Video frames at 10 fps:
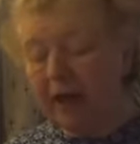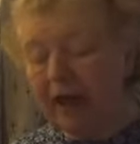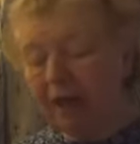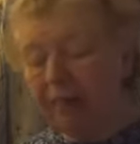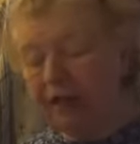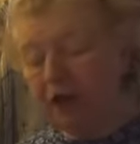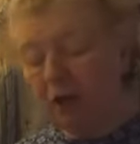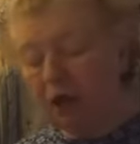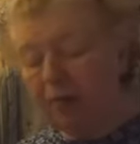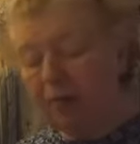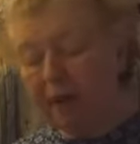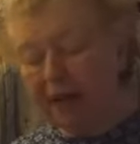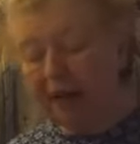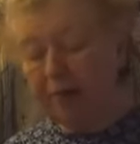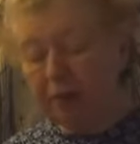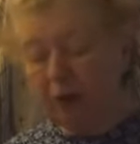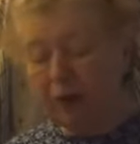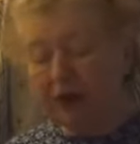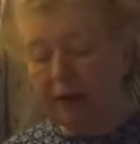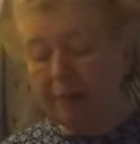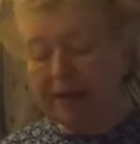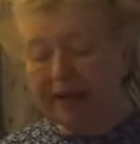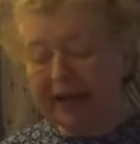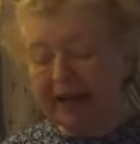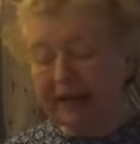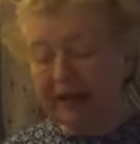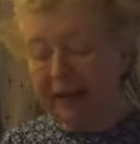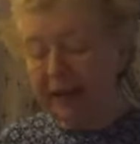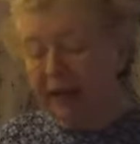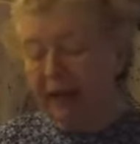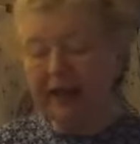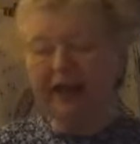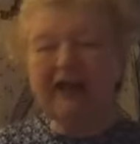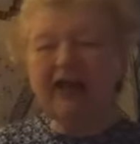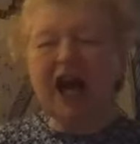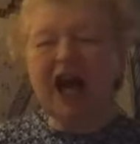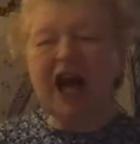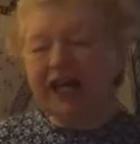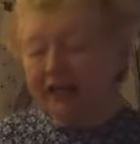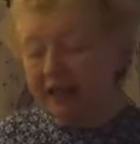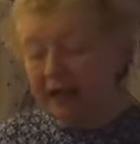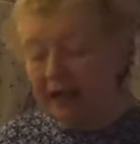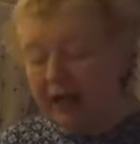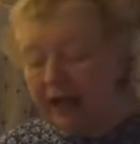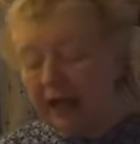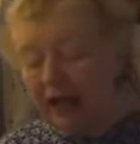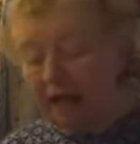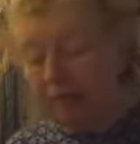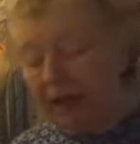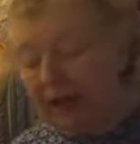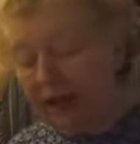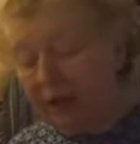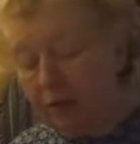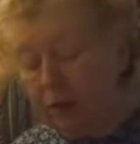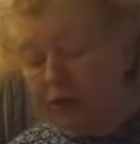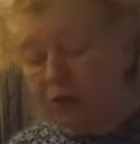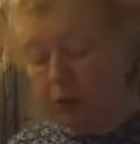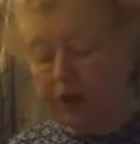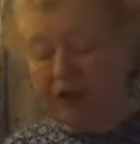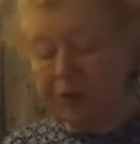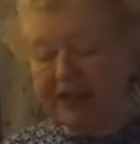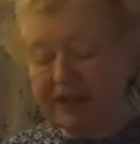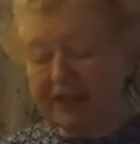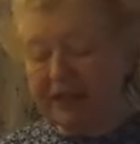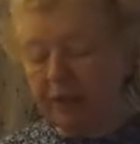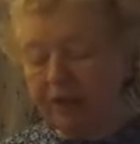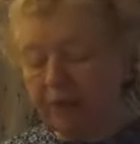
And behold, men brought in a bed, a little cot, a man which was taken with a